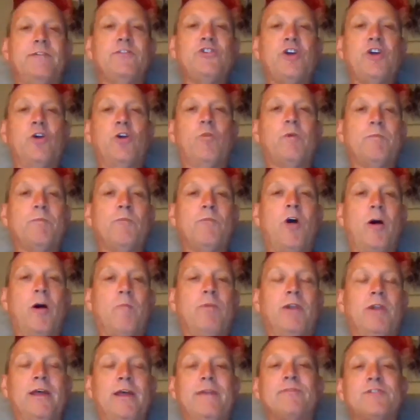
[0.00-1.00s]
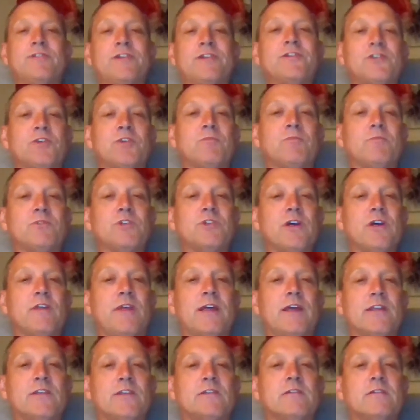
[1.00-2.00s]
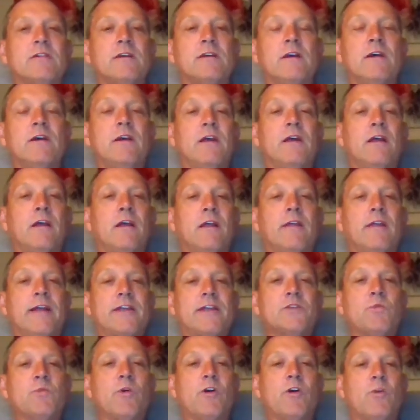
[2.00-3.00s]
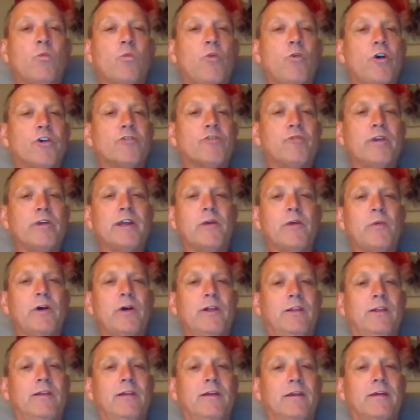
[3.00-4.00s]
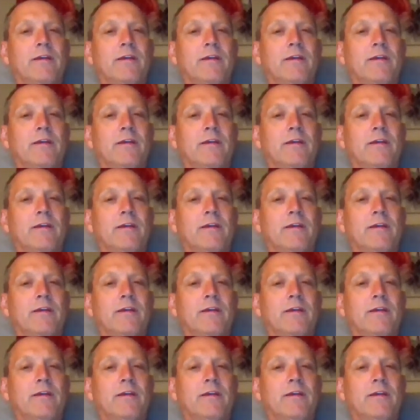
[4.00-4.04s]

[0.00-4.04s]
gelled with my belief system. So that's where it worked really well.